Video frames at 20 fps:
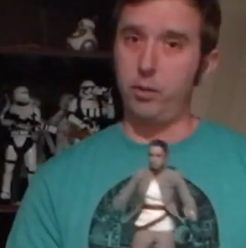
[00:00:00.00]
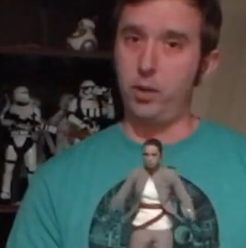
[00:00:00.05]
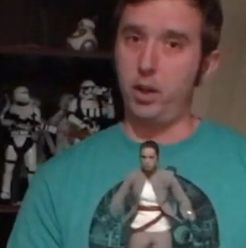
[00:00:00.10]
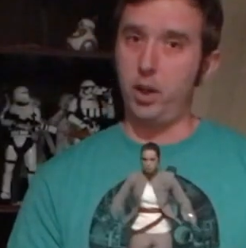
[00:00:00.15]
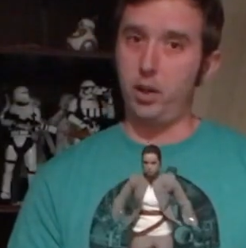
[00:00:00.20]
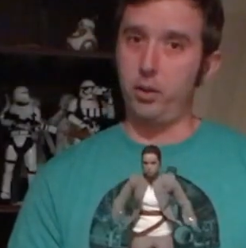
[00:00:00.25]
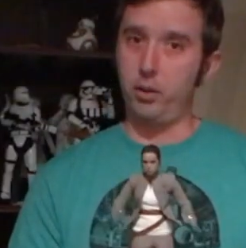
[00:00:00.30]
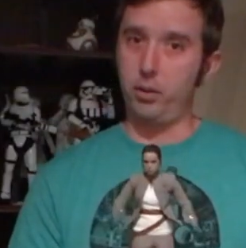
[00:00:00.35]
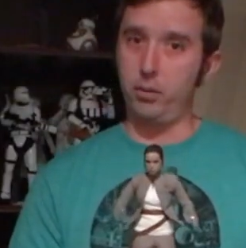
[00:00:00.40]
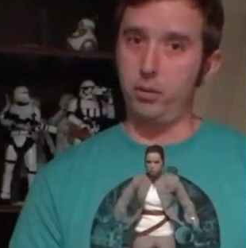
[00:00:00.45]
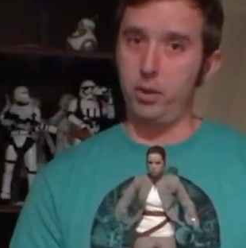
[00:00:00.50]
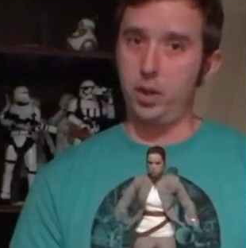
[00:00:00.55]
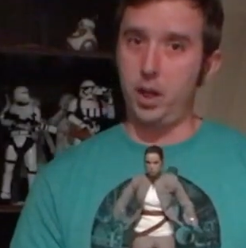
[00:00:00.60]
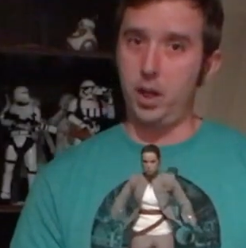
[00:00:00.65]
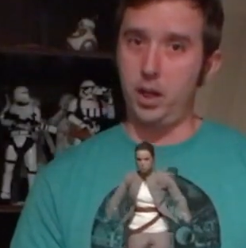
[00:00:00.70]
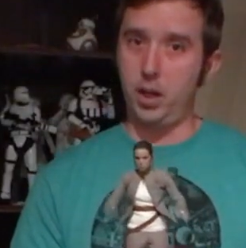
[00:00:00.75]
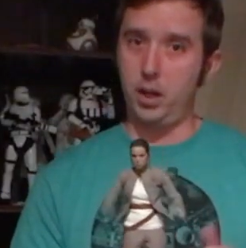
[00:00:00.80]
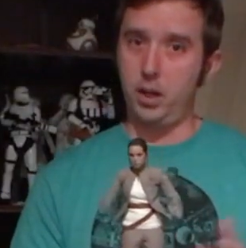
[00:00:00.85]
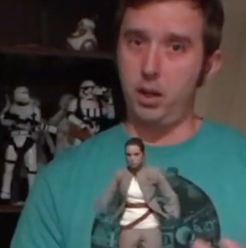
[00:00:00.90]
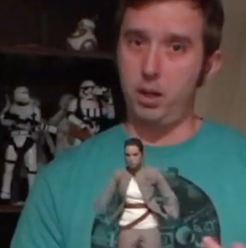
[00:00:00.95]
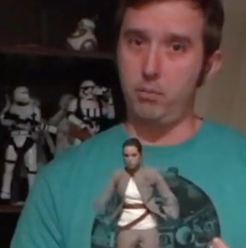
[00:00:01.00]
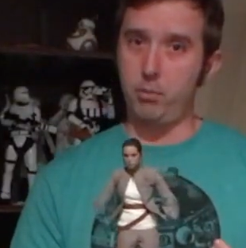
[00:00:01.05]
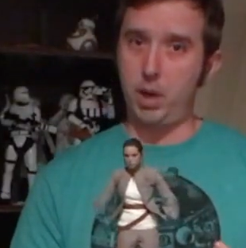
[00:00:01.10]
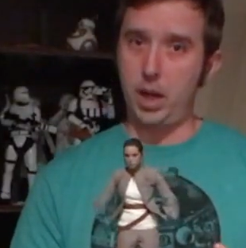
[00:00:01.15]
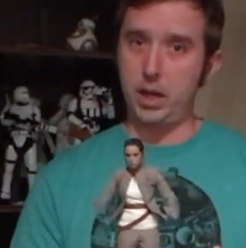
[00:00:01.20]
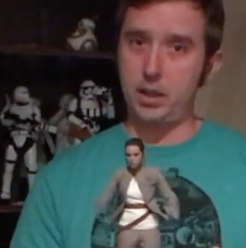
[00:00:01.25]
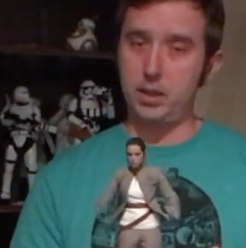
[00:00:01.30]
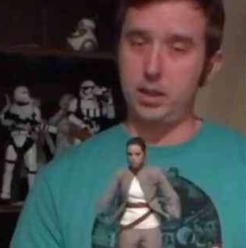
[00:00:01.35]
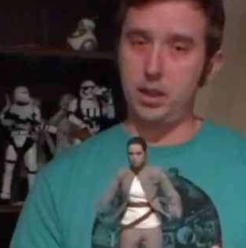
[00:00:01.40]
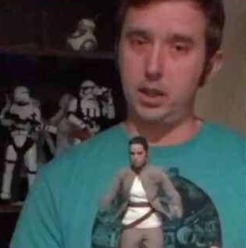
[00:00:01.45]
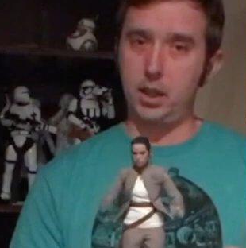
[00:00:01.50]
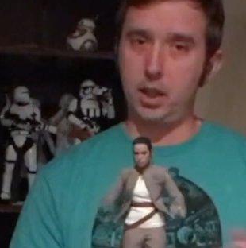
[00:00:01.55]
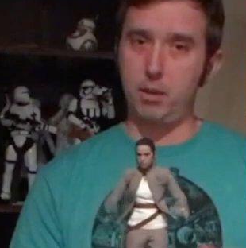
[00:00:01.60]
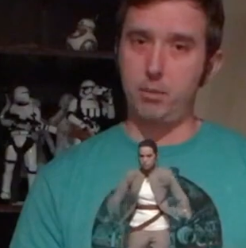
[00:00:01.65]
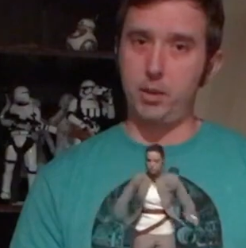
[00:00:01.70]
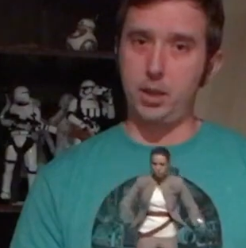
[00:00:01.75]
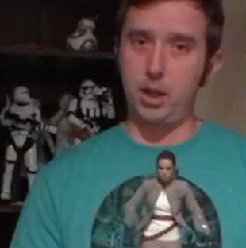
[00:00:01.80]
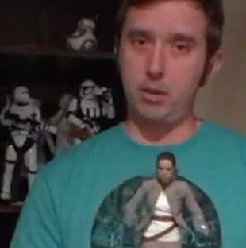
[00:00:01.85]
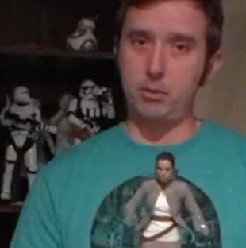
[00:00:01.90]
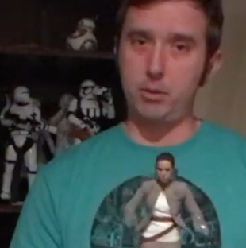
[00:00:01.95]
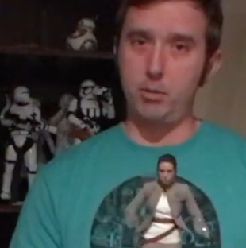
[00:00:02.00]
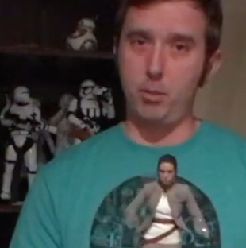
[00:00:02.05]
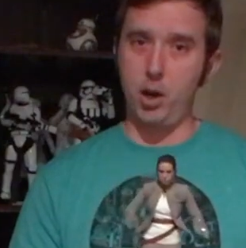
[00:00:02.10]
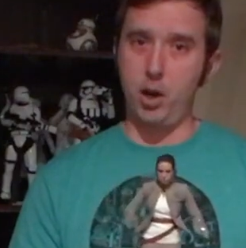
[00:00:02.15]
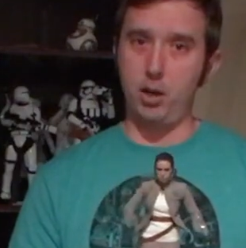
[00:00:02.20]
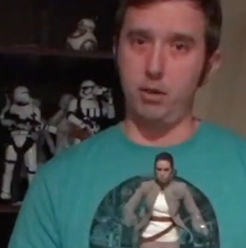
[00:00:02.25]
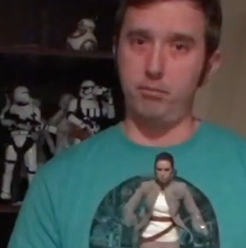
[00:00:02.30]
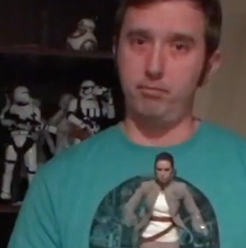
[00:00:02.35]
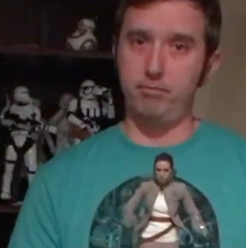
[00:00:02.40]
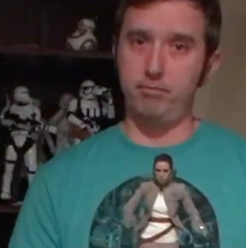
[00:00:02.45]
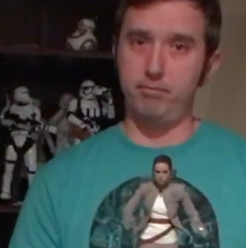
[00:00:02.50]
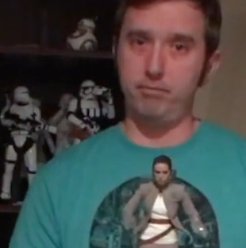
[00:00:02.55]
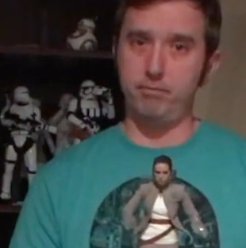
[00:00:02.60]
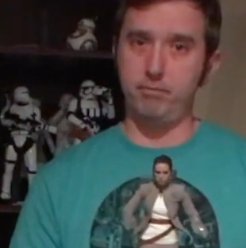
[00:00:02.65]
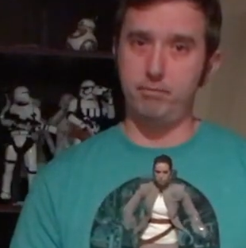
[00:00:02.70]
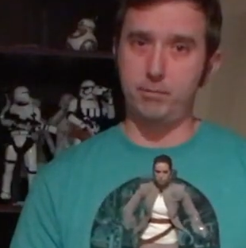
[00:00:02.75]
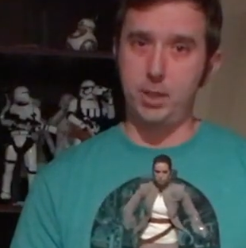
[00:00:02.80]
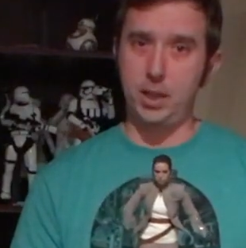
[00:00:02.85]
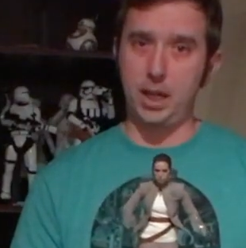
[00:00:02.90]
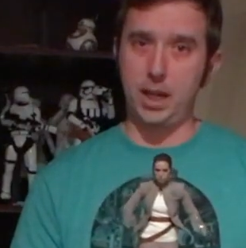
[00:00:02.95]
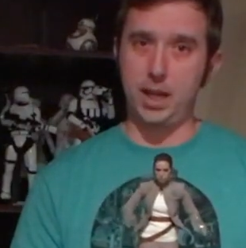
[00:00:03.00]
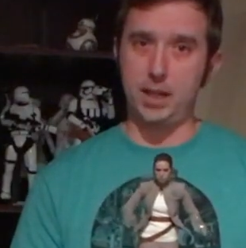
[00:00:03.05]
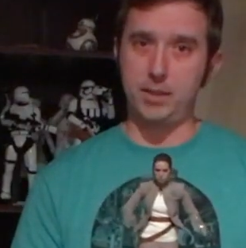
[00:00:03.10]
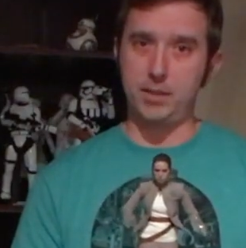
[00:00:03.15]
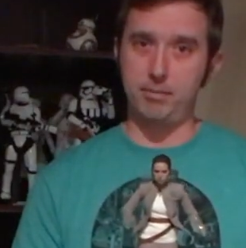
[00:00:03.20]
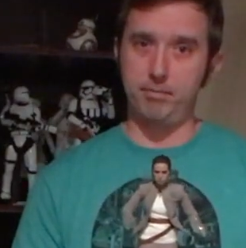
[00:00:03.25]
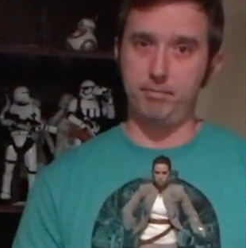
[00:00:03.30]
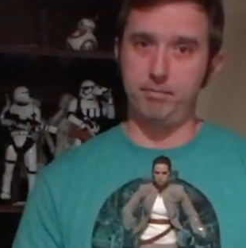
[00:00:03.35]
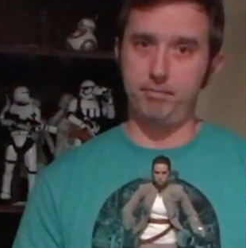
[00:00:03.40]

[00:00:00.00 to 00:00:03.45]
for another uh, unboxing coming out tomorrow. See you guys.